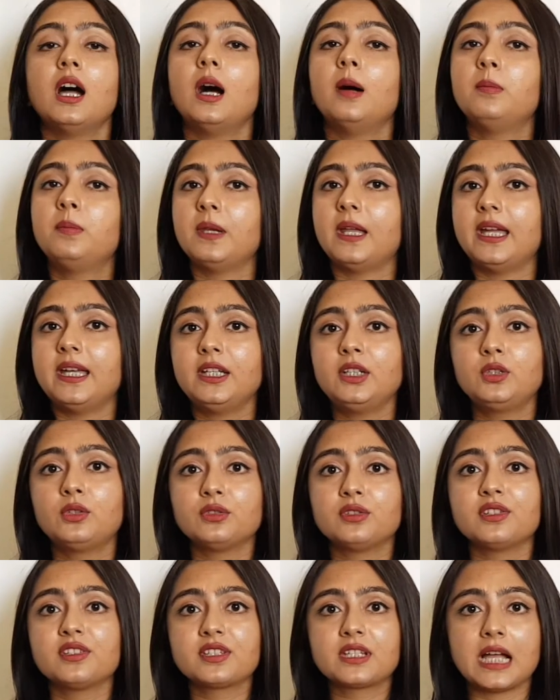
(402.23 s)
Apply it to
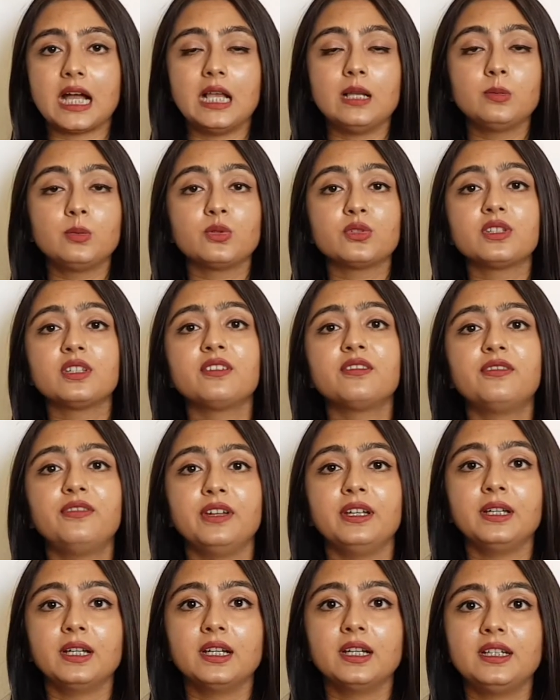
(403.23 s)
the scalp using
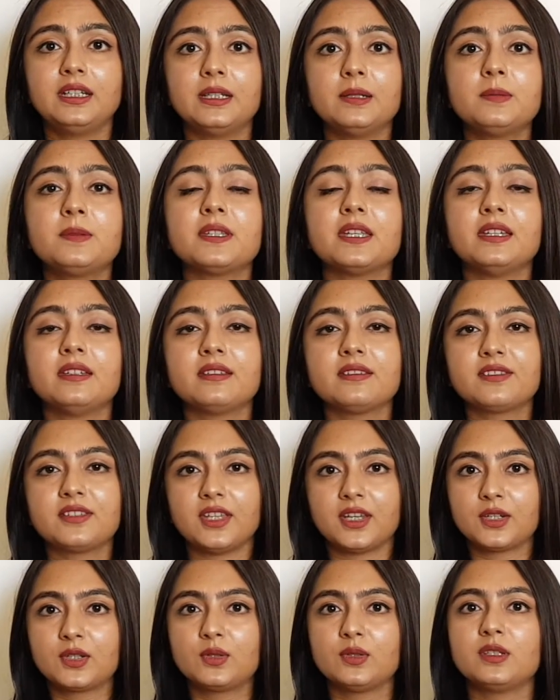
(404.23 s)
fingertips in a
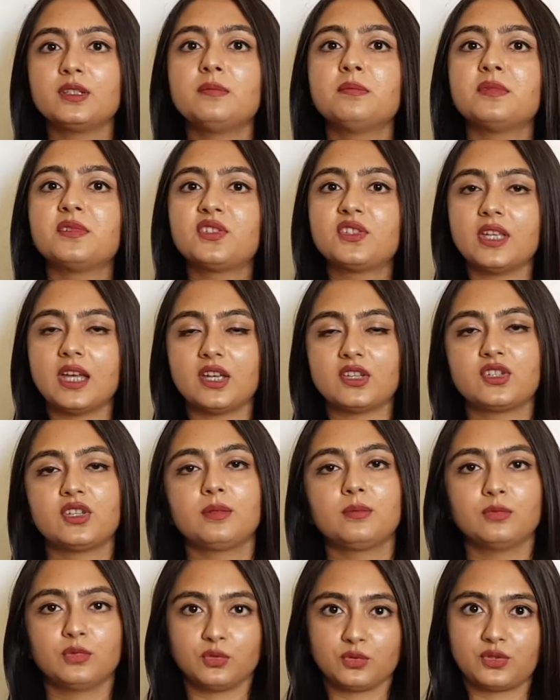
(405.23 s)
circular
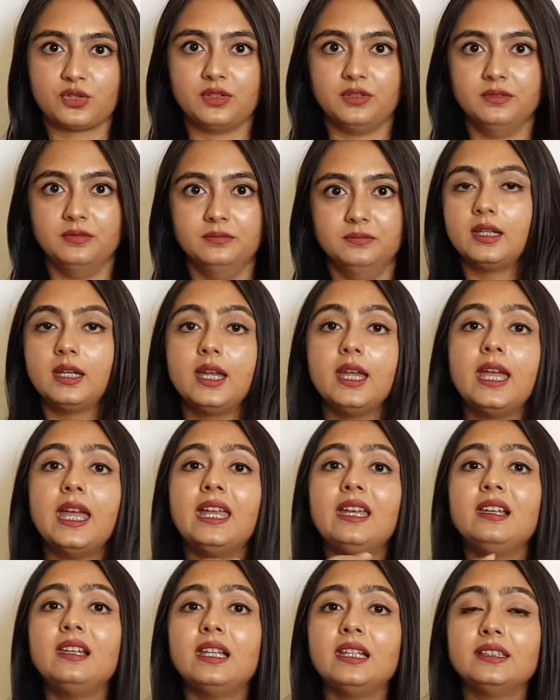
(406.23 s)
massaging motion
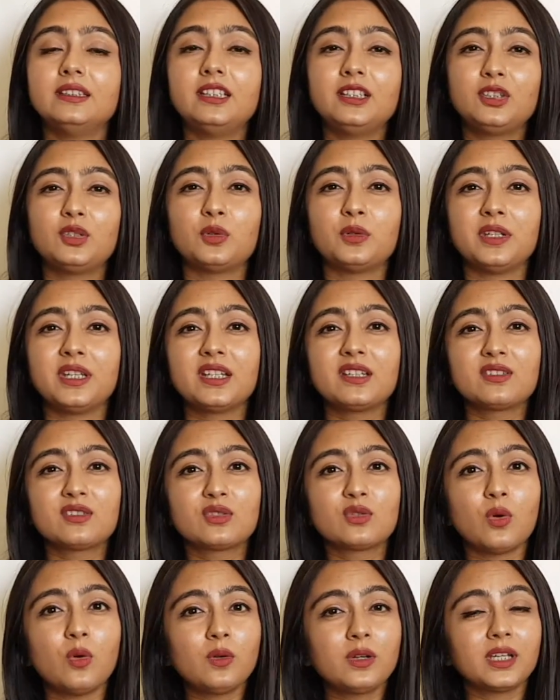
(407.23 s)
and let the tonic
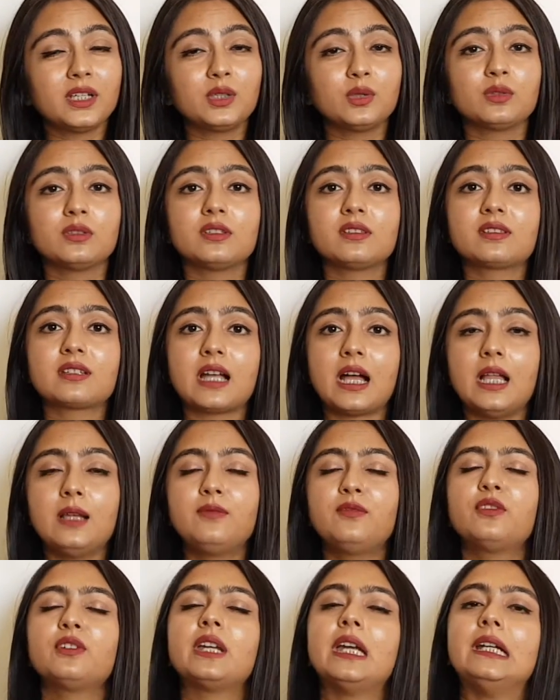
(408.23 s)
soak into the
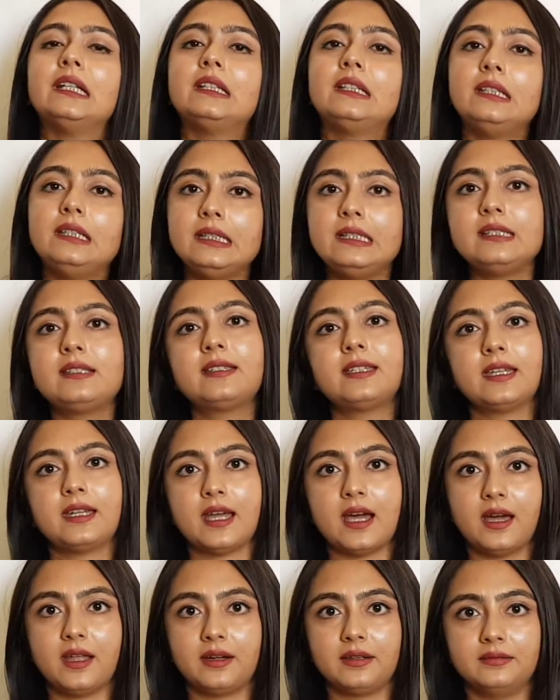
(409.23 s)
scalp for at least an
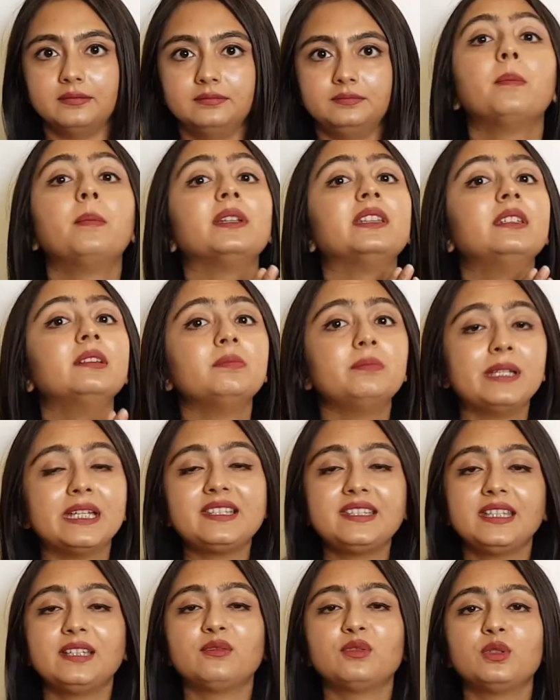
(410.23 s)
hour. But the
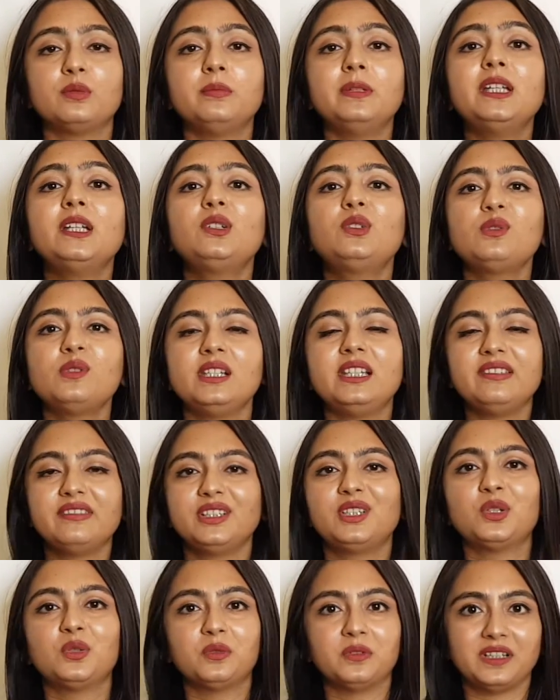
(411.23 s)
best thing would be to leave
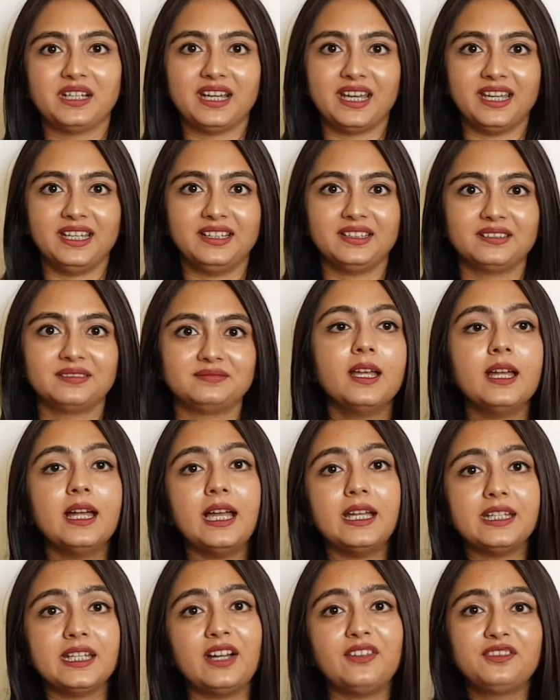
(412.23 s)
it overnight.
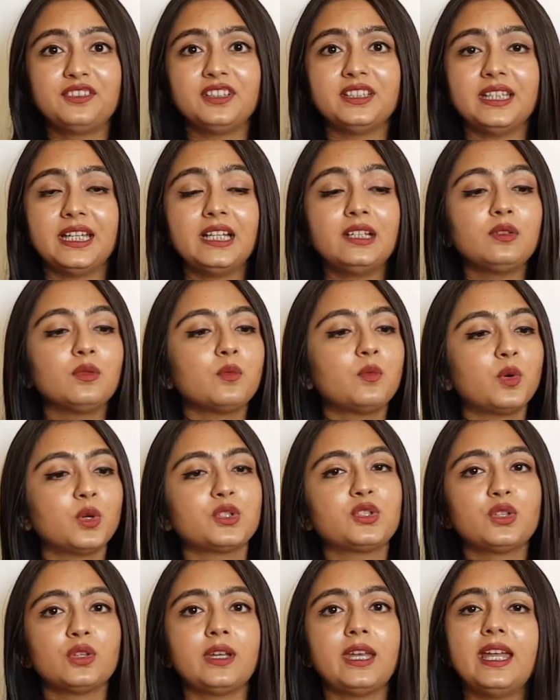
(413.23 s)
And after that,
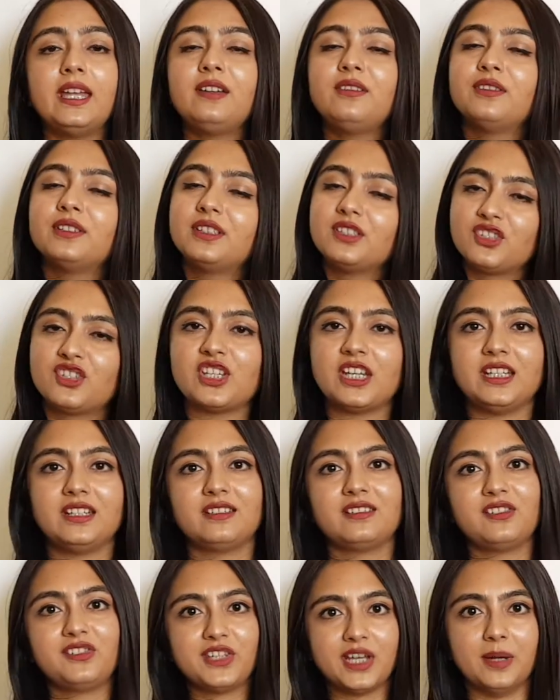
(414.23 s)
wash your hair with a
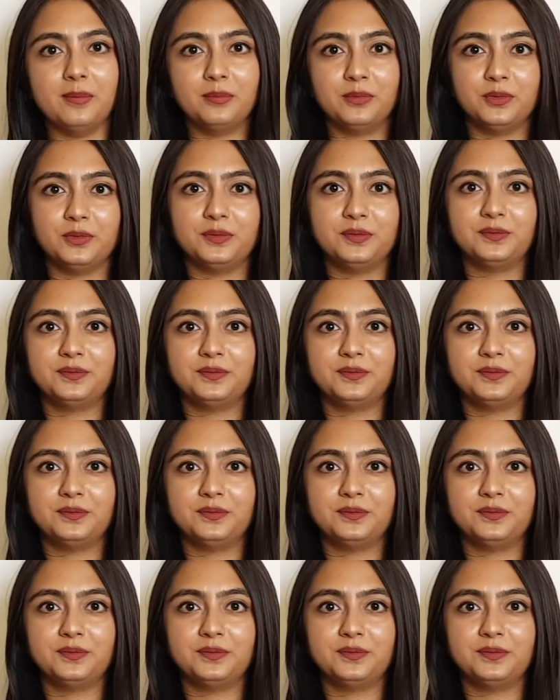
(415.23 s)
gentle shampoo.